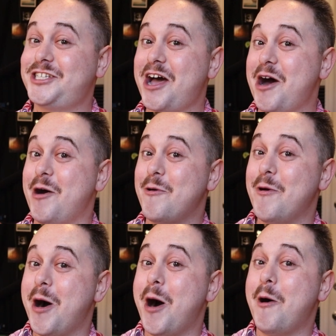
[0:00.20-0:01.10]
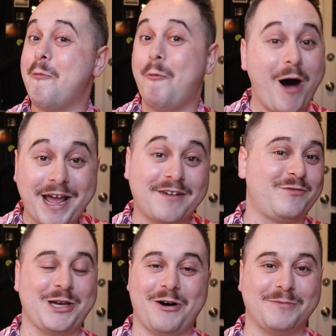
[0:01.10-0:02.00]
So, why have
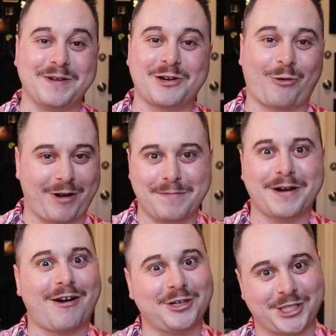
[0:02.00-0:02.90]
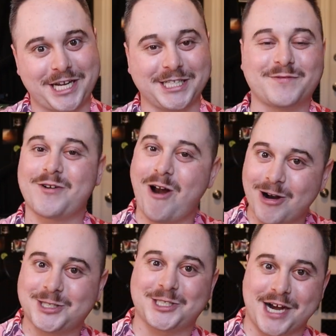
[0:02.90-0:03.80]
we all been creaming our jeans for
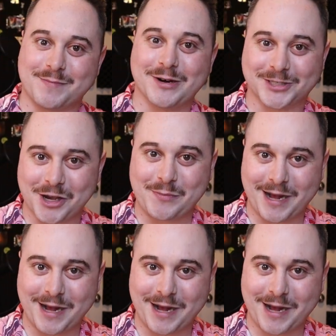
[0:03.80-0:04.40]
Heartstopper so